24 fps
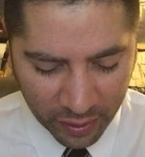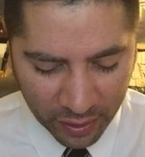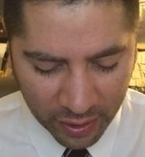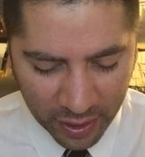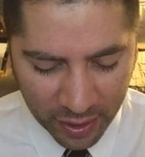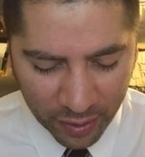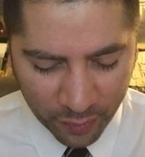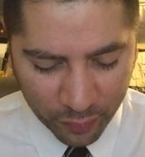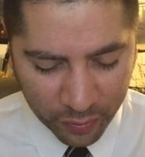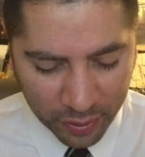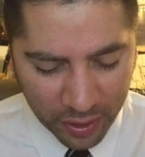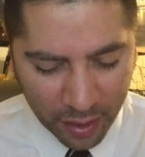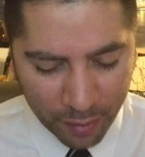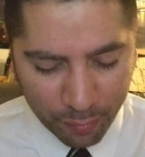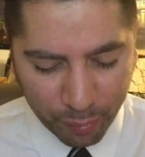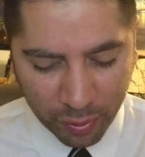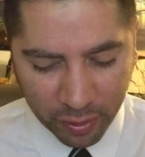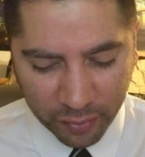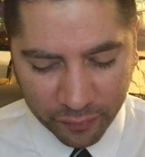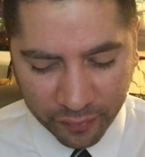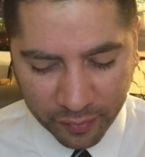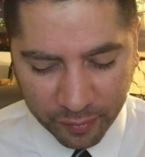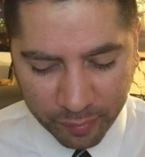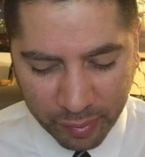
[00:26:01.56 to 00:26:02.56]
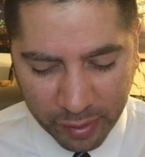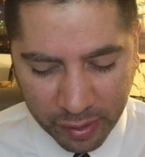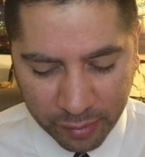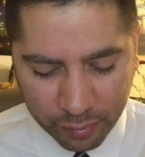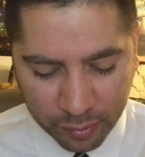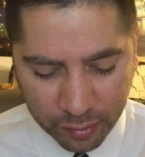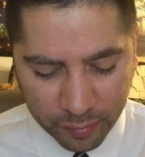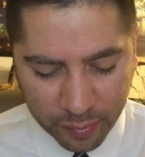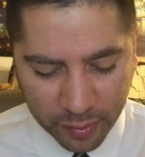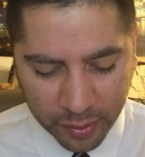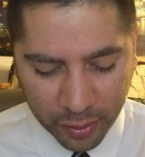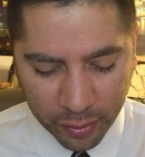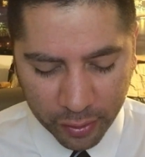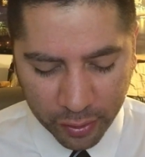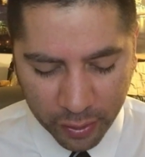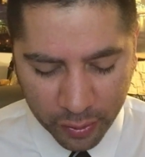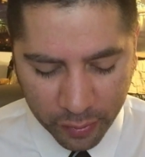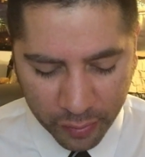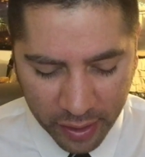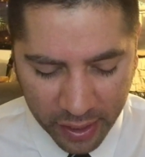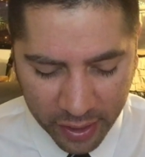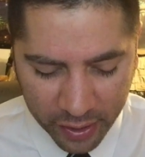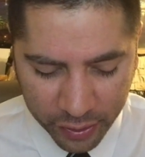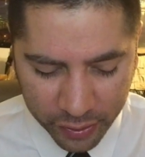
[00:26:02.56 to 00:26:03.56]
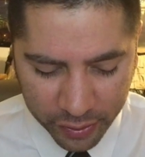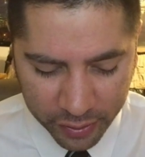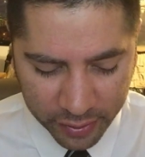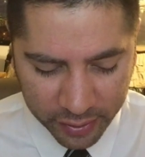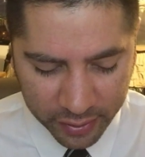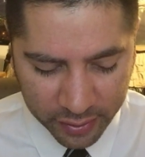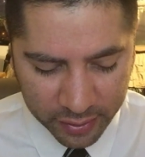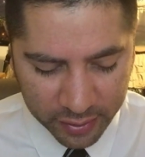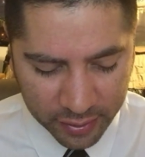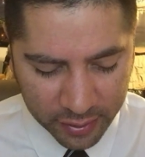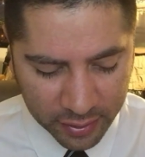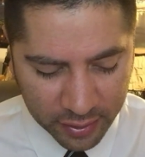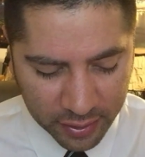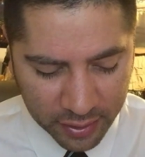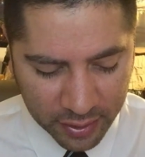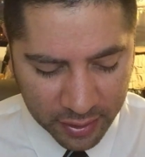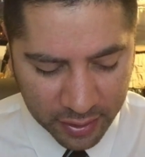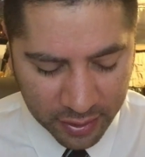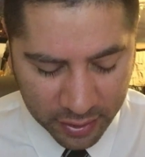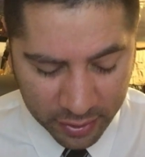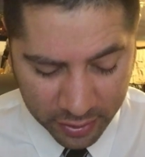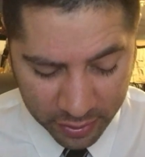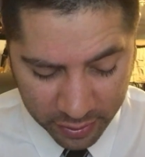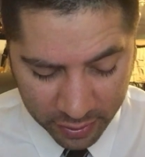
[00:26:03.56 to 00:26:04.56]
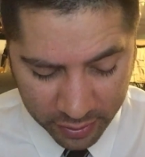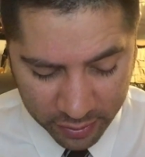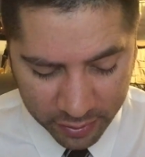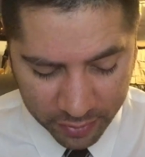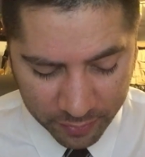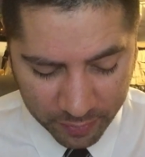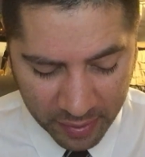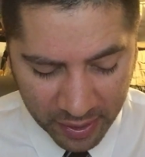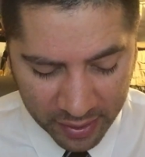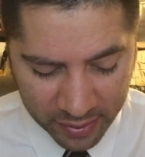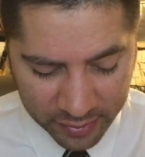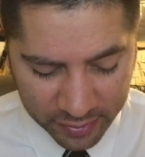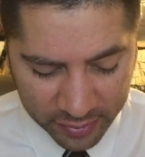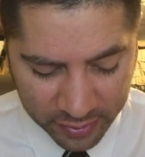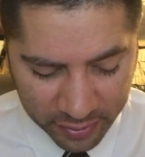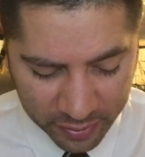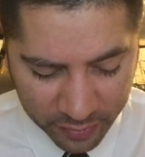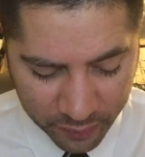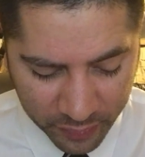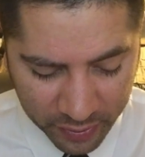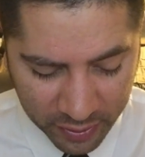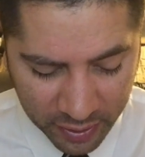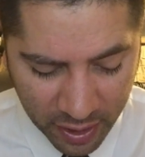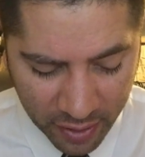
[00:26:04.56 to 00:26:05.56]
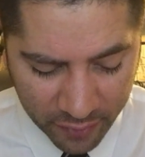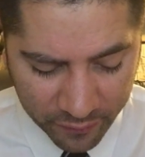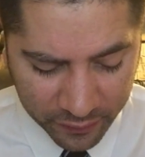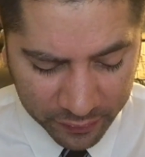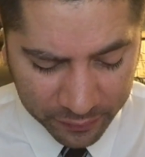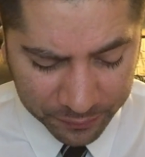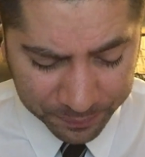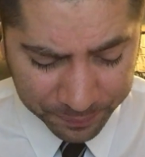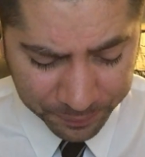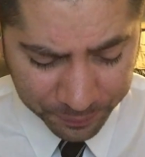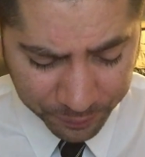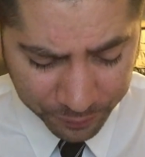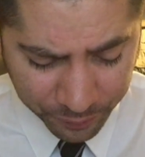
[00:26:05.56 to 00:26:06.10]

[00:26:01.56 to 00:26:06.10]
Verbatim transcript: Uh, we're not perfect people, but your creation is is amazing, and we love it.